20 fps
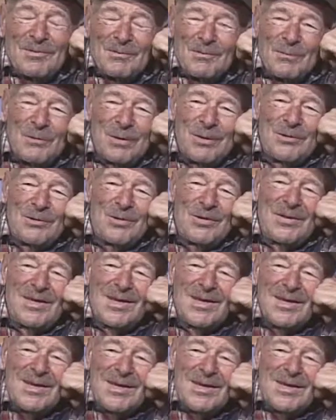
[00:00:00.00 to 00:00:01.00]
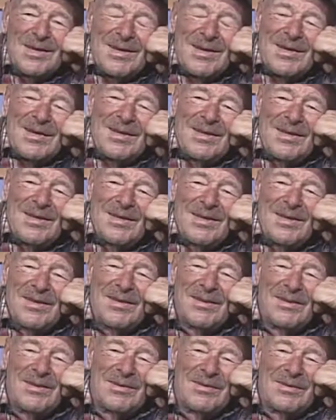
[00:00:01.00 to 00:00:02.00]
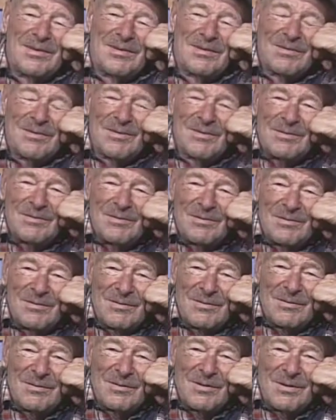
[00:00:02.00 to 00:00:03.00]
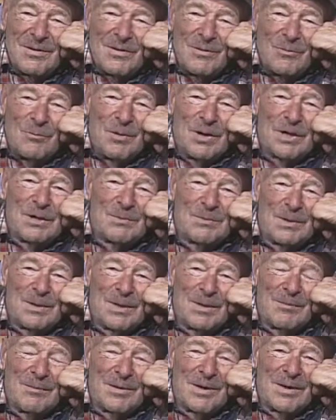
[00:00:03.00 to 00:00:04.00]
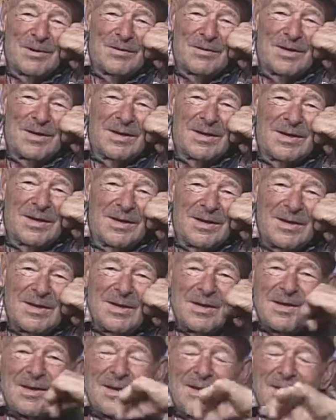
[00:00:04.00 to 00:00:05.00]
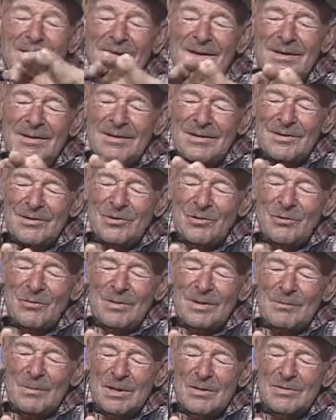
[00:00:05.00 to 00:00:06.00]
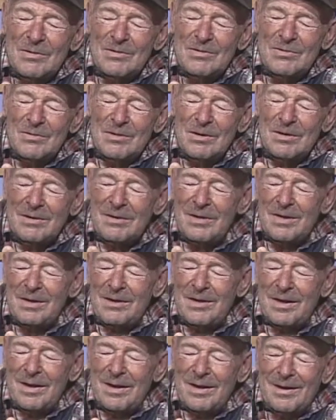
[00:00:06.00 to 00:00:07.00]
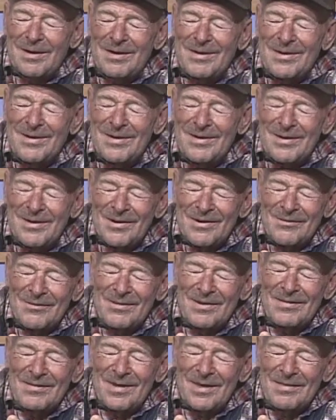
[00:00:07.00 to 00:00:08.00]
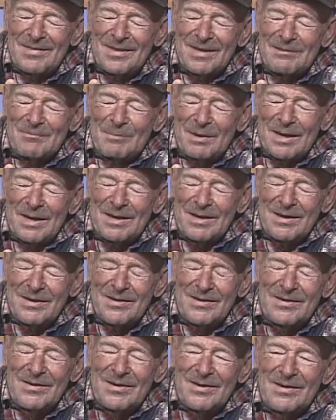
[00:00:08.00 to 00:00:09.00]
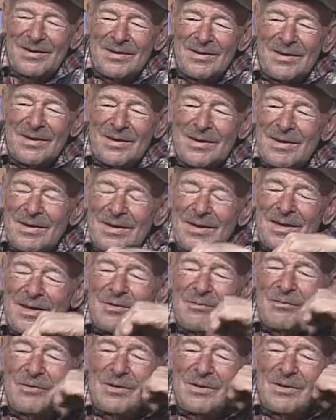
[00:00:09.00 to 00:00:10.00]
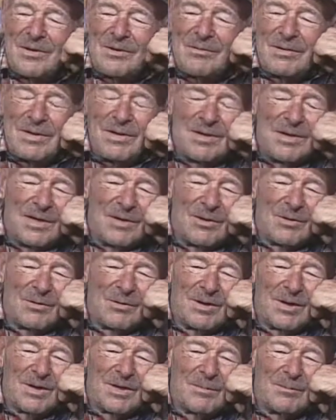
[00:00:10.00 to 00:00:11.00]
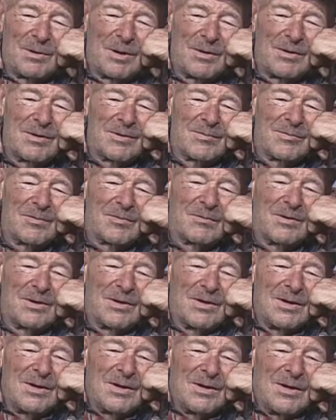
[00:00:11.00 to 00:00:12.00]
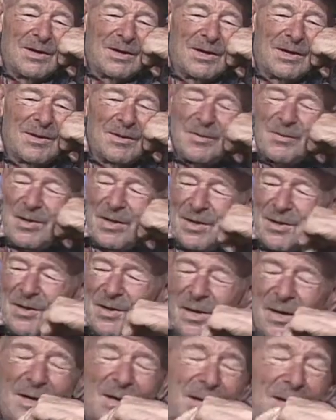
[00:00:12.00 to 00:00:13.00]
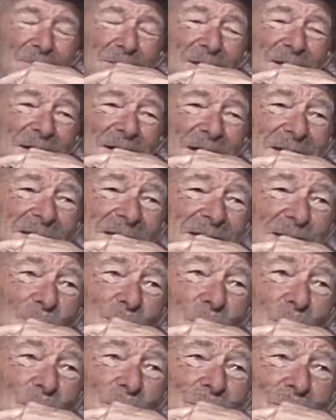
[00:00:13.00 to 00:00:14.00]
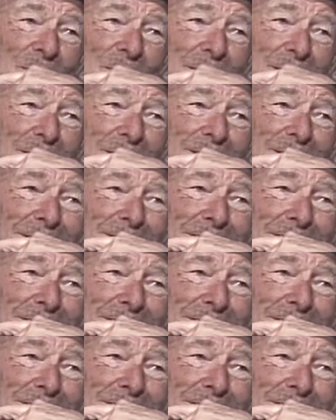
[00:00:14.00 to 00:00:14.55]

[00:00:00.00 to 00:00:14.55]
Pretty soon the watchman come around, and I told him, I said, start that cat, run that thing back out of there. And he wouldn't do it. He didn't know nothing about it. So we went and got a couple of guys, and they're both drunk.